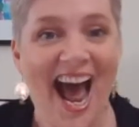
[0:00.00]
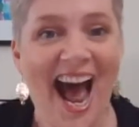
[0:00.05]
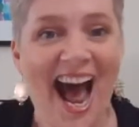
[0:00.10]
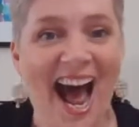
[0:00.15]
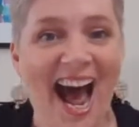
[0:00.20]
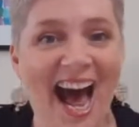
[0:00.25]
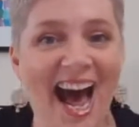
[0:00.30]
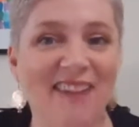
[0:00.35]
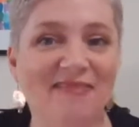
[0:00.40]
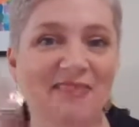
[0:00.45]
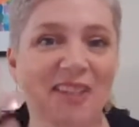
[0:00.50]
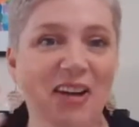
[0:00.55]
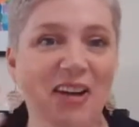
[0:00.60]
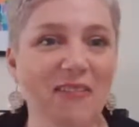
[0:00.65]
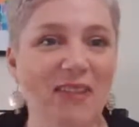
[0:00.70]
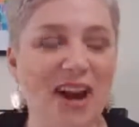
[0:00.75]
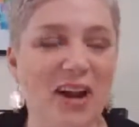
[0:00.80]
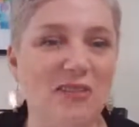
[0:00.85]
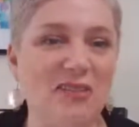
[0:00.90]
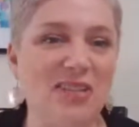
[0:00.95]

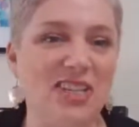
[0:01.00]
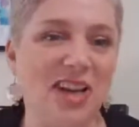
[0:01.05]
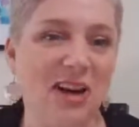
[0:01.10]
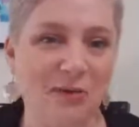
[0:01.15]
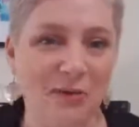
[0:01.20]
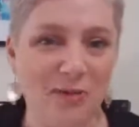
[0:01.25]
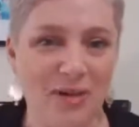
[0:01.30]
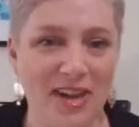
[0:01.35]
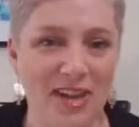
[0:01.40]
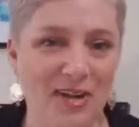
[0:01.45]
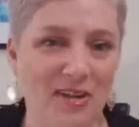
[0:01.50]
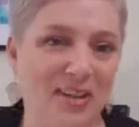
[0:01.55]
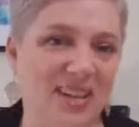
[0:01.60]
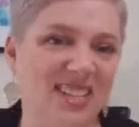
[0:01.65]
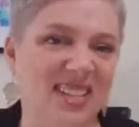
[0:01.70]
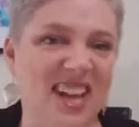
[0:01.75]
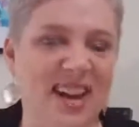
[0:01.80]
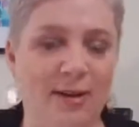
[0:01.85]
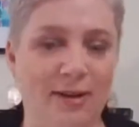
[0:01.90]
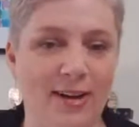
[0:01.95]
But I'll delve with you the
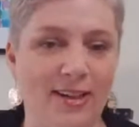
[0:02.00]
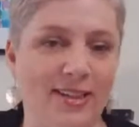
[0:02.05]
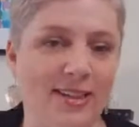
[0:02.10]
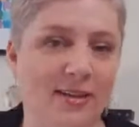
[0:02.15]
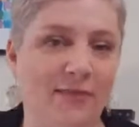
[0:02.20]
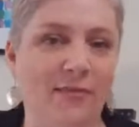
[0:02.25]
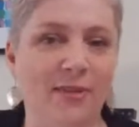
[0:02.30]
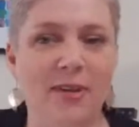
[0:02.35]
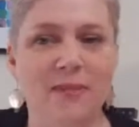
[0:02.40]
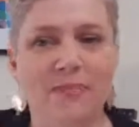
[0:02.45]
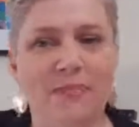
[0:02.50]
secrets of